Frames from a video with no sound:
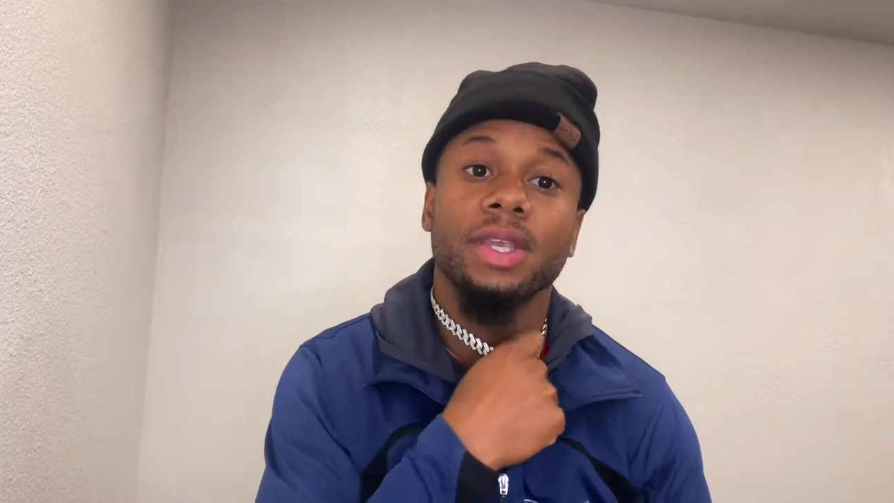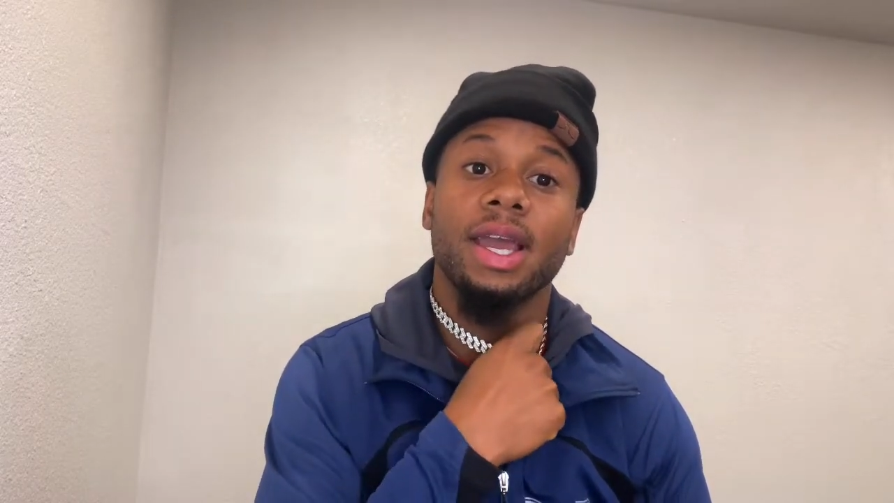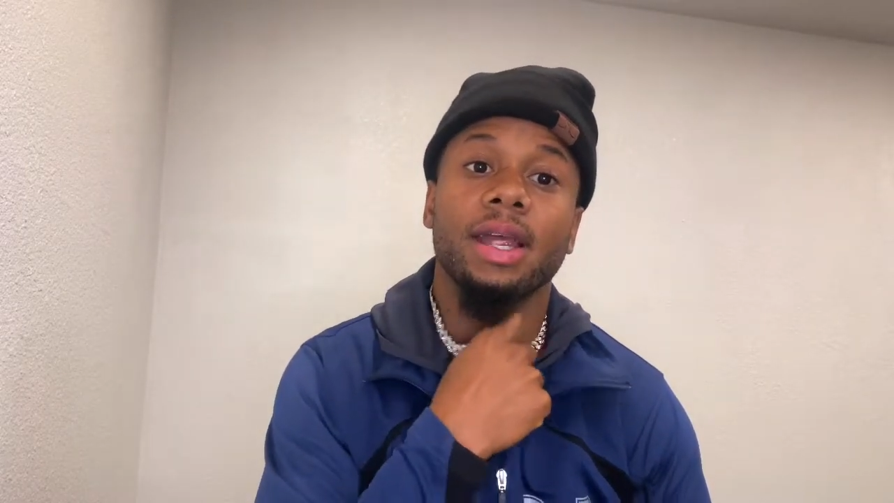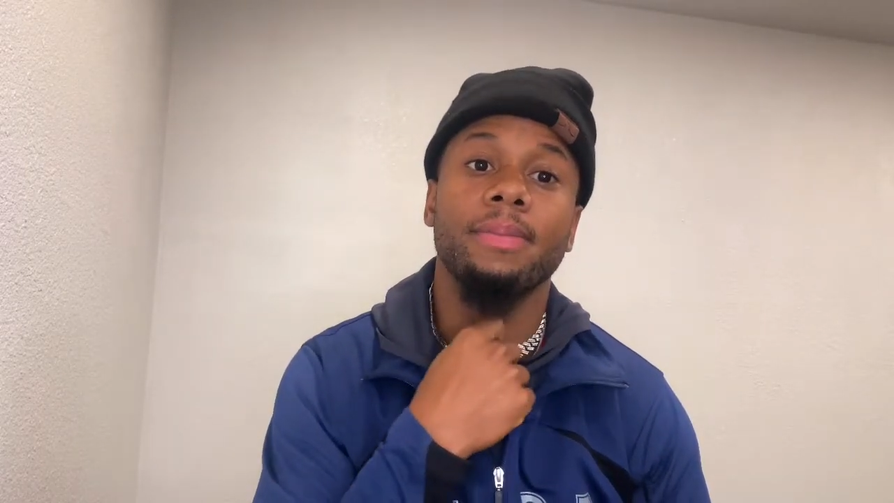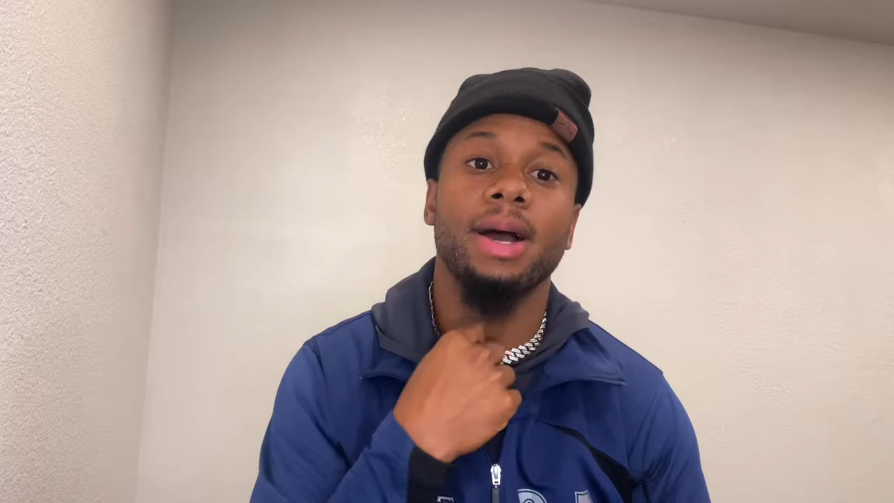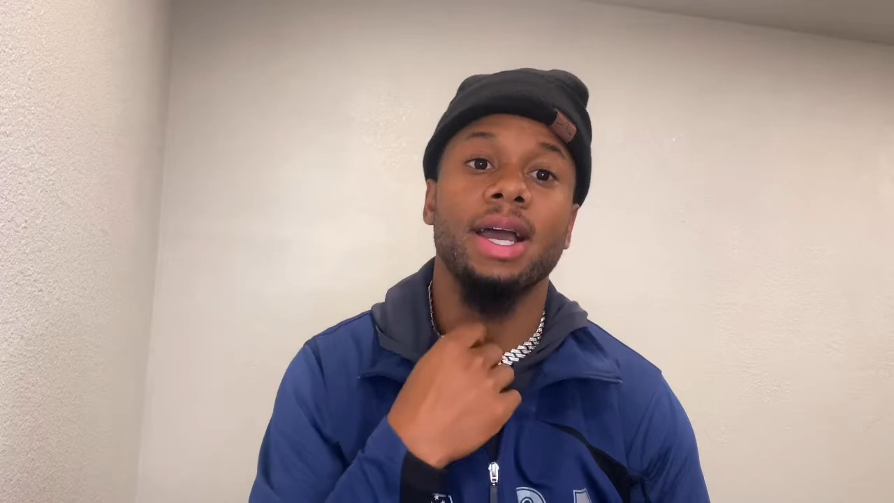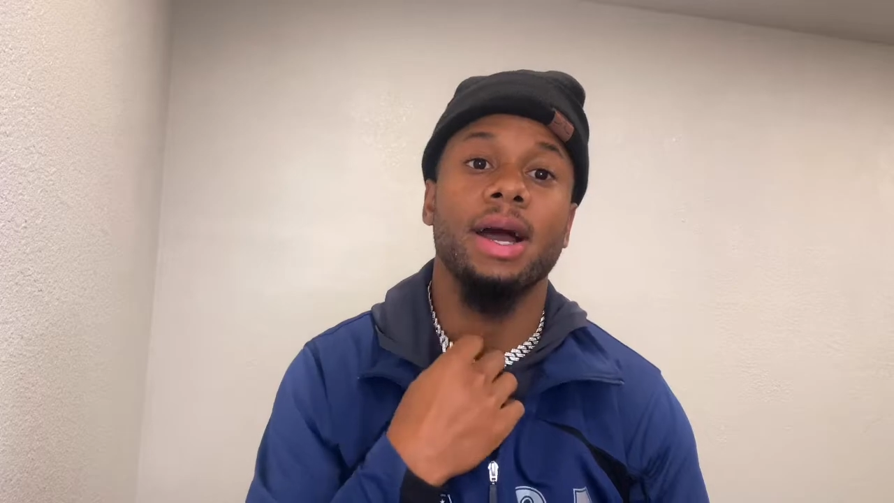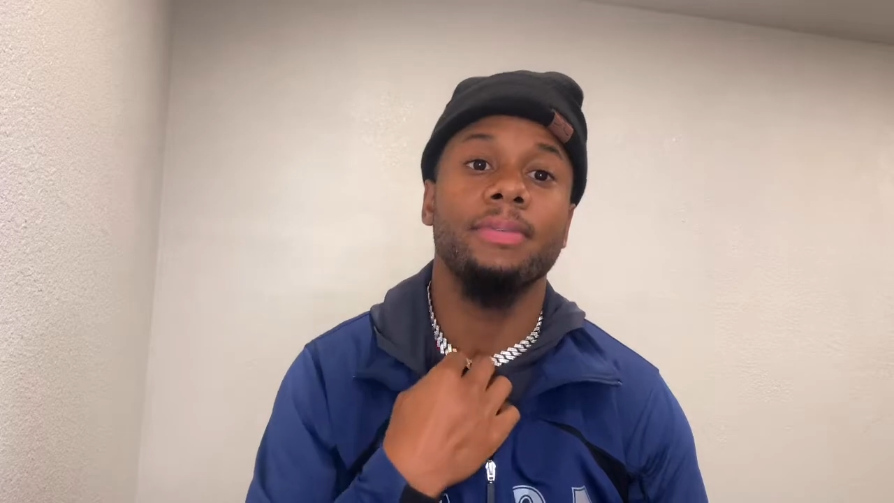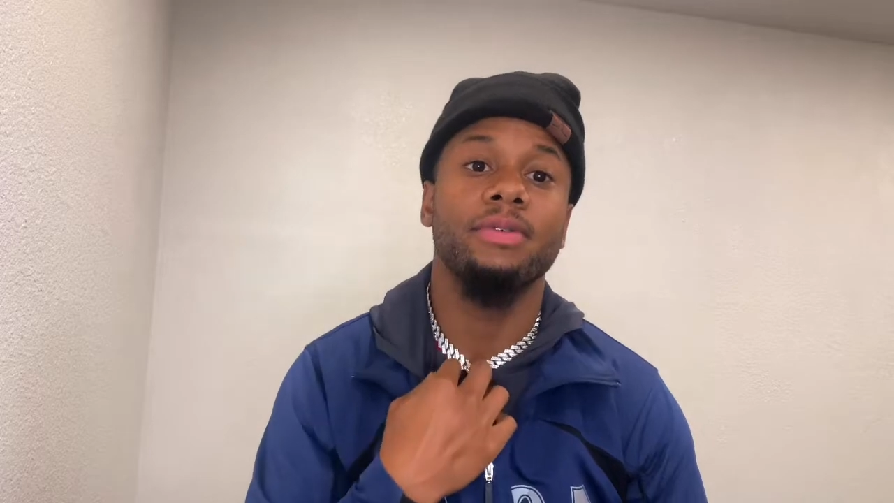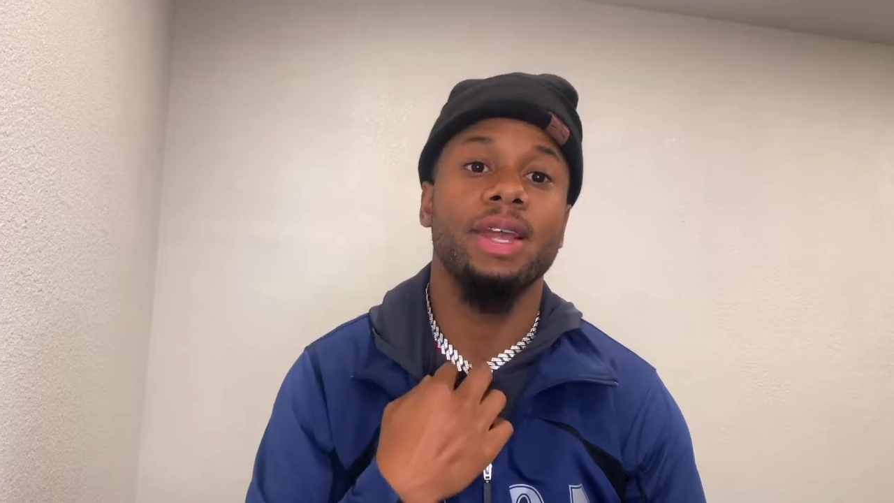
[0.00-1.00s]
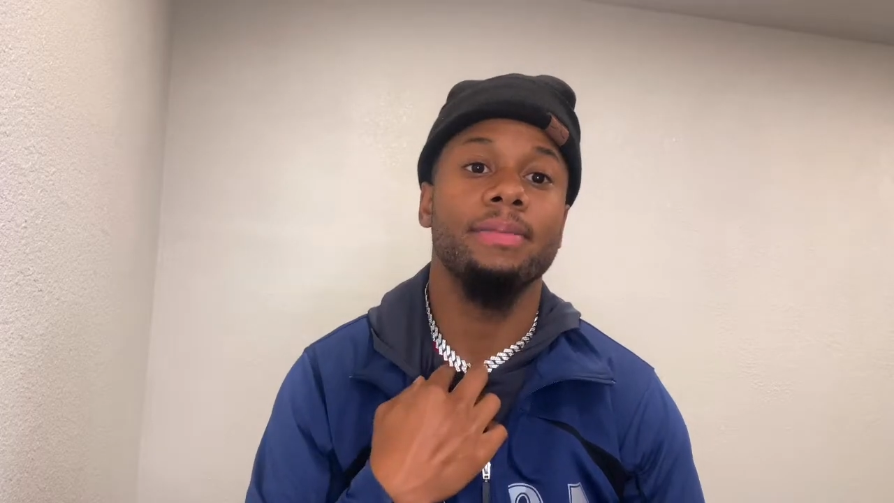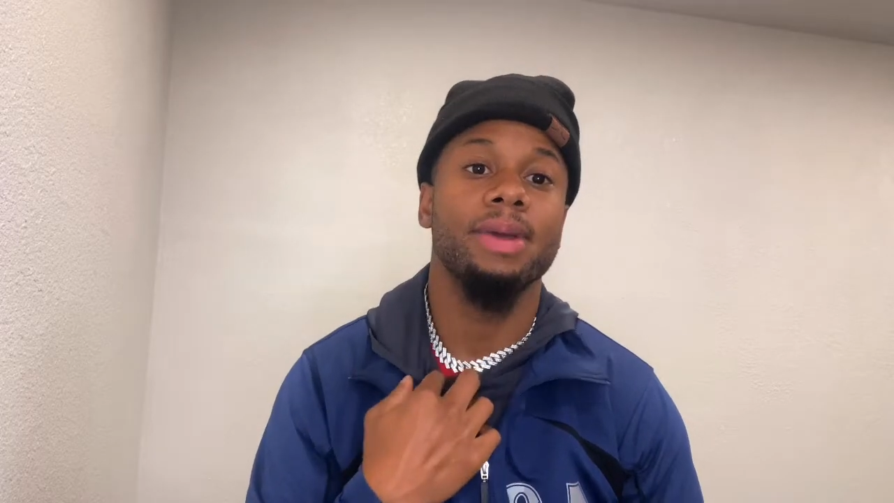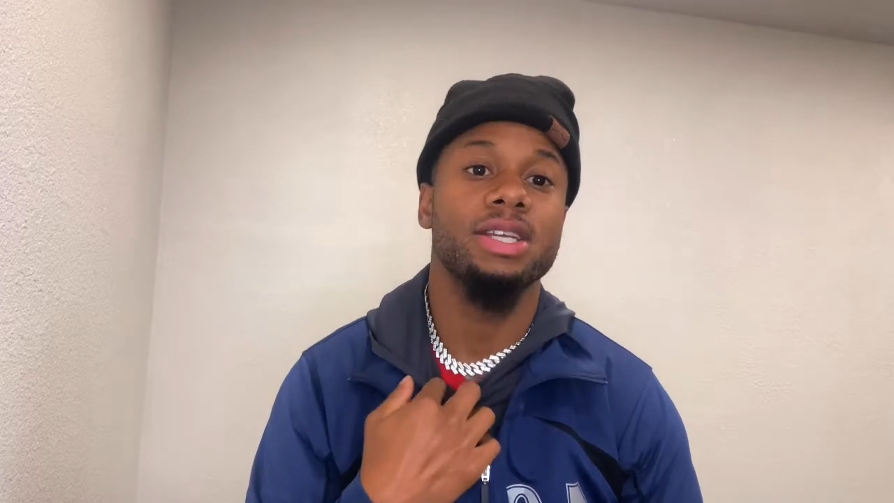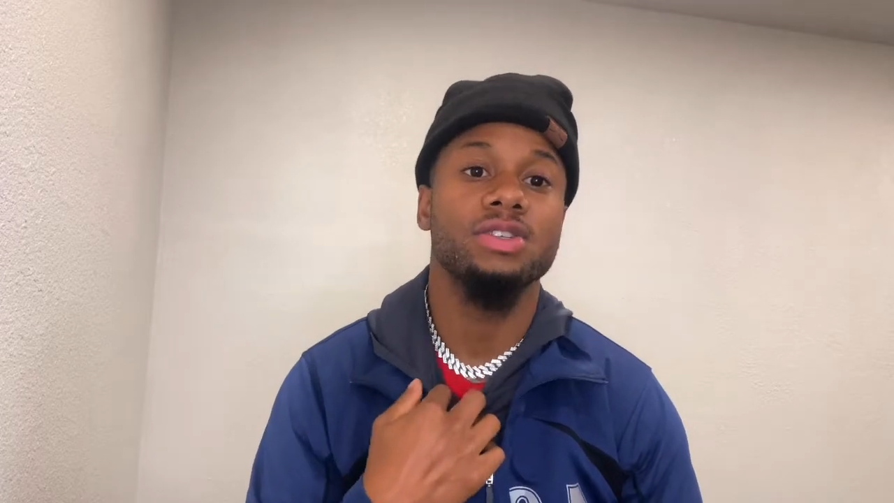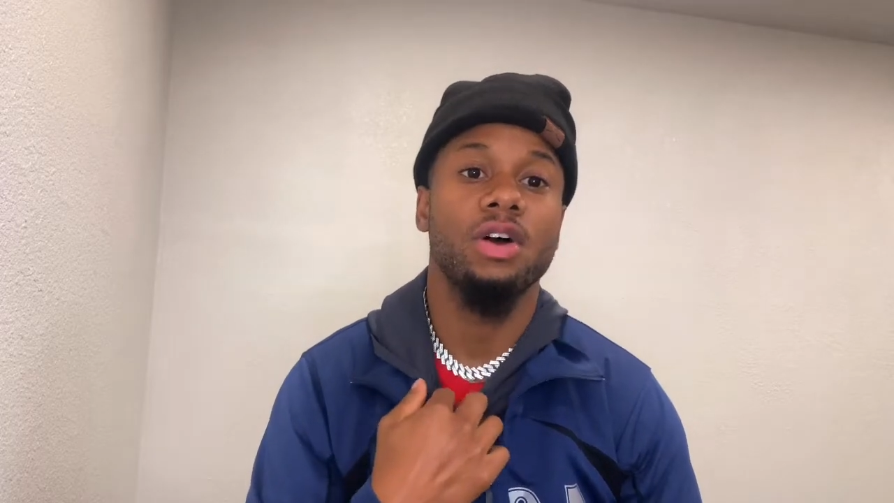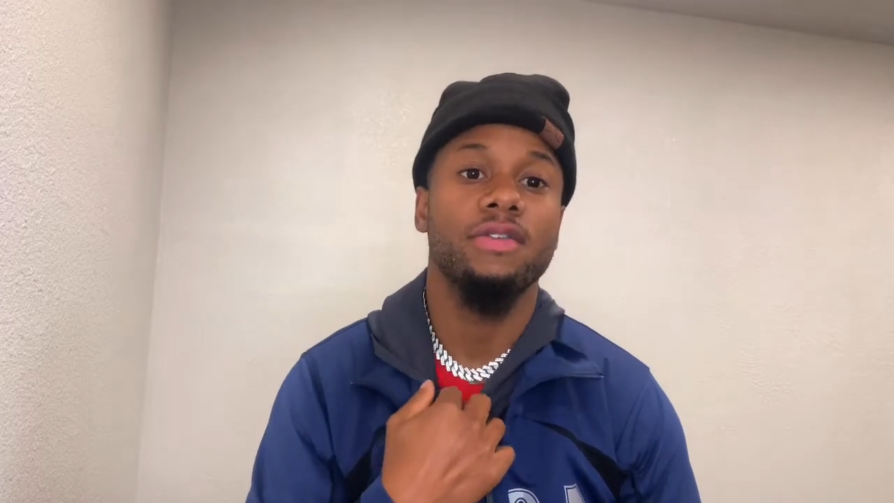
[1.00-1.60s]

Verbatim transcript: Everybody operating based off